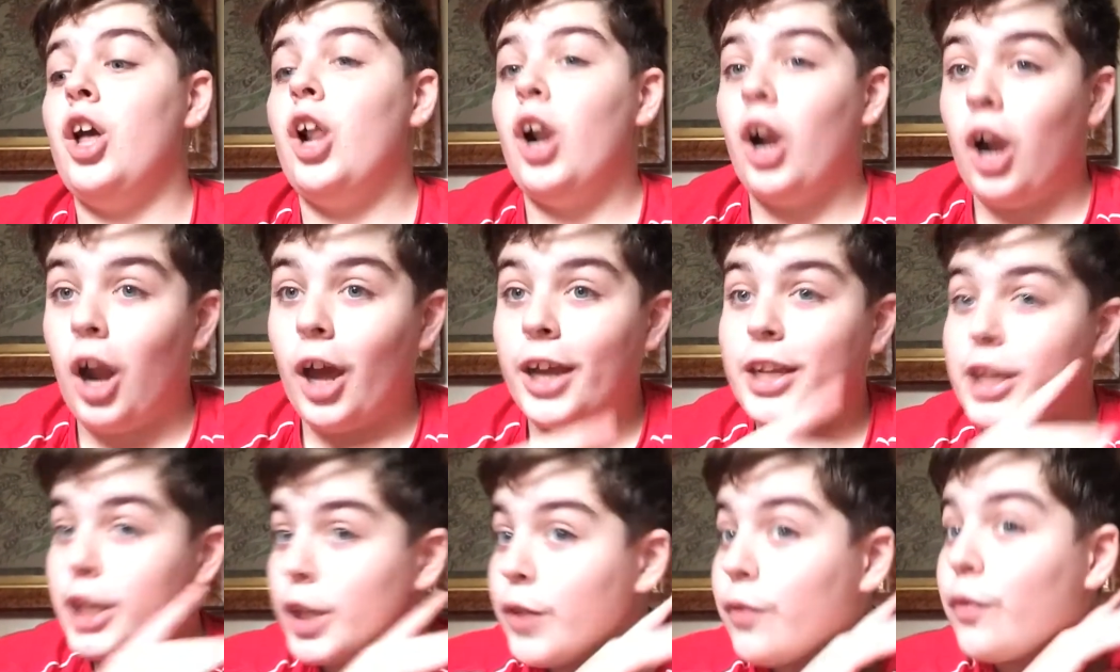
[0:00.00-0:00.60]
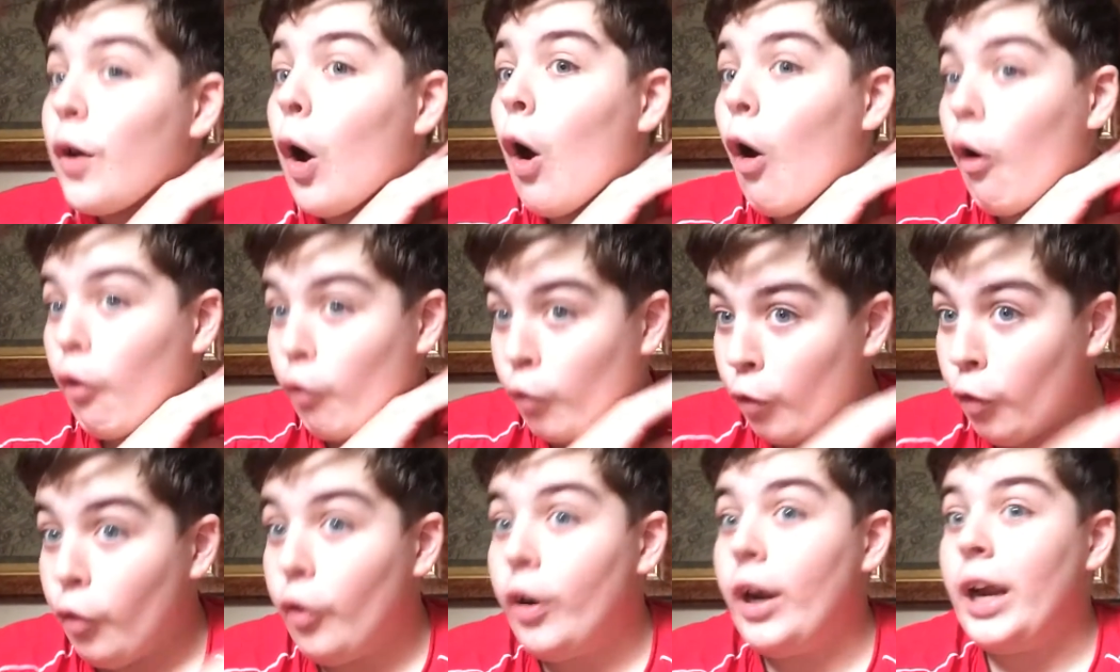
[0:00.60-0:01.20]
Like, you've got a
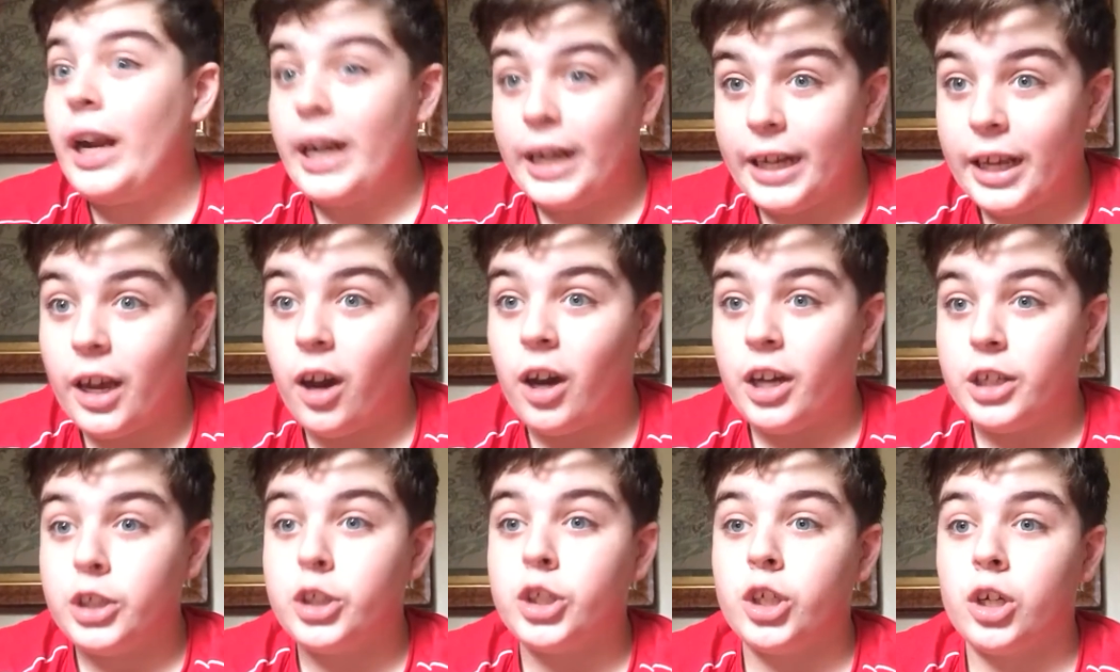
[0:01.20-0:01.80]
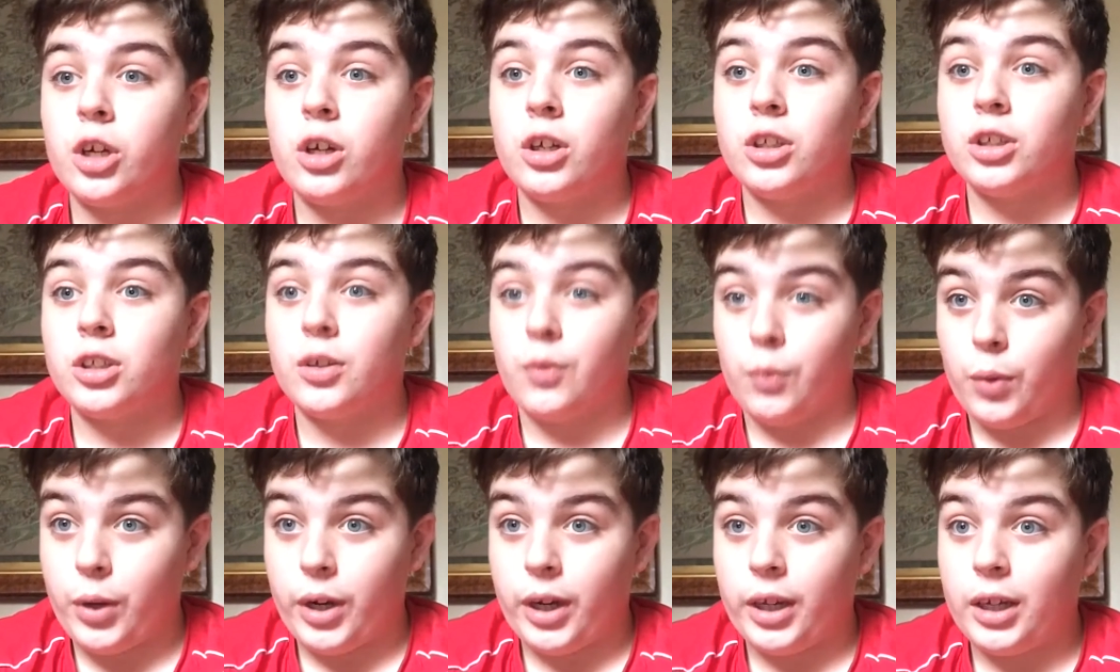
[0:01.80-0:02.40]
really high chance
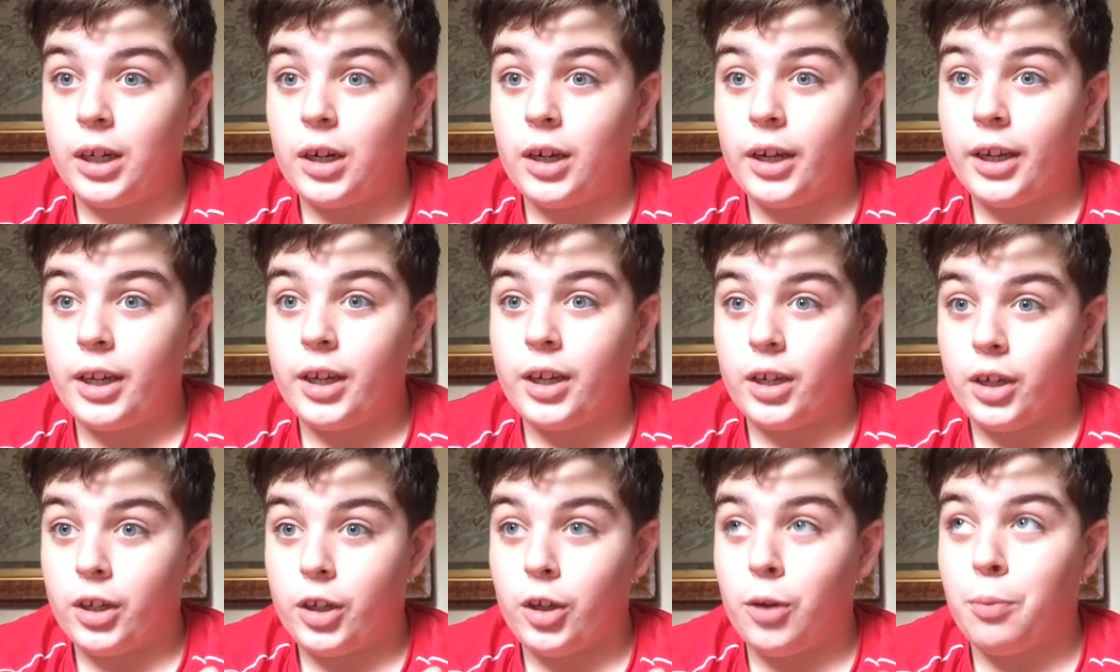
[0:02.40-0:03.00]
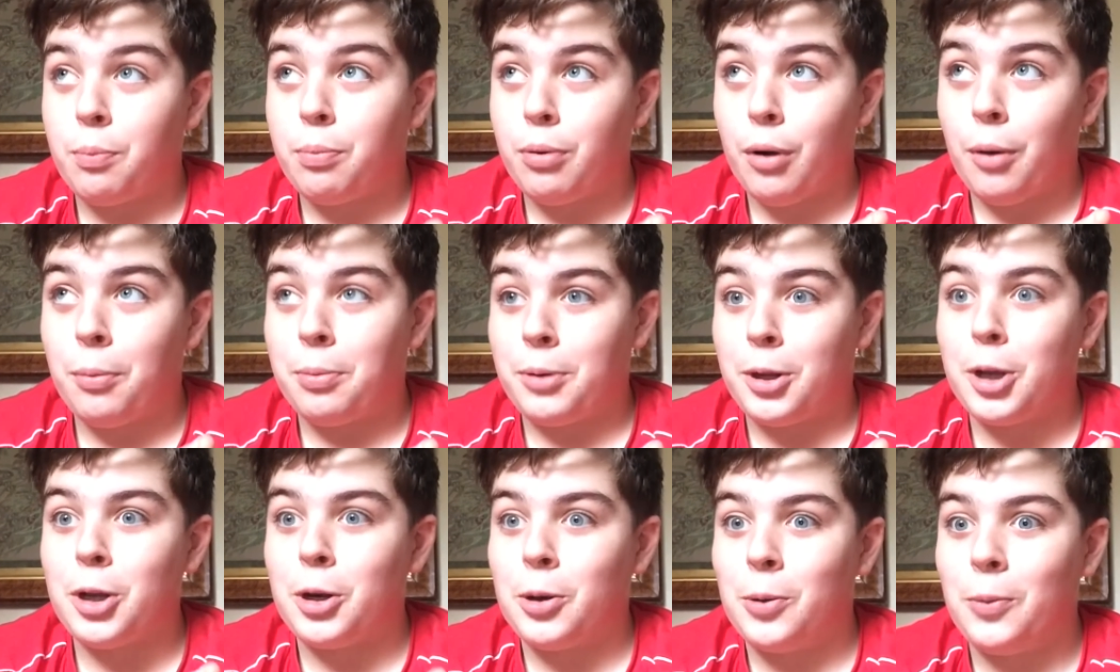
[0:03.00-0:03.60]
of winning, like, you're
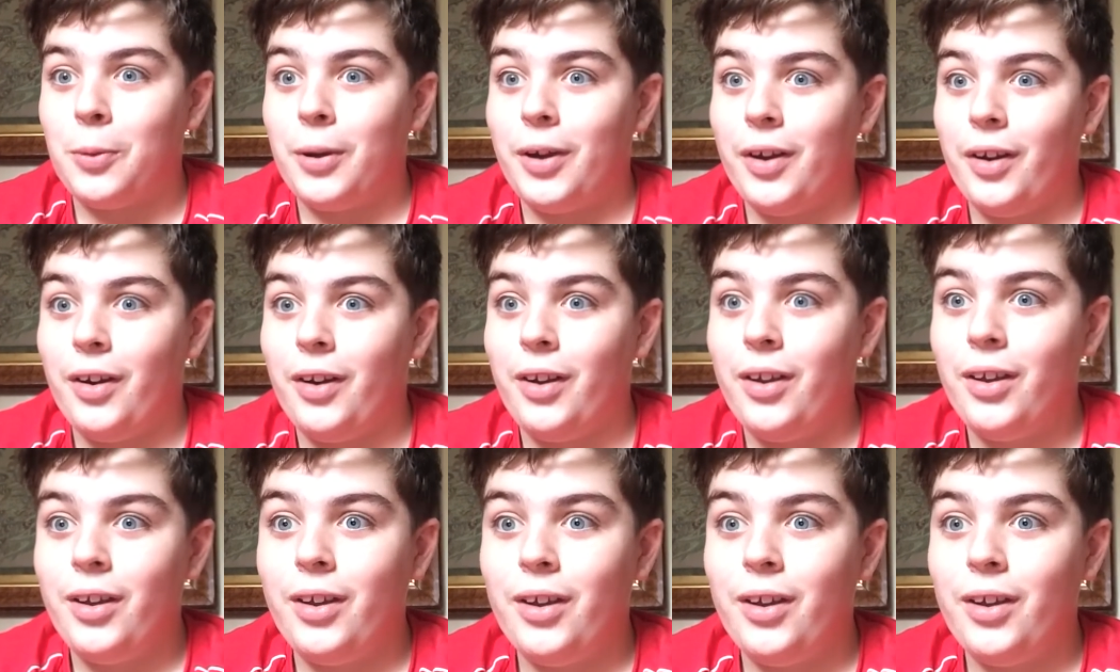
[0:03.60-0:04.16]
probably going to win.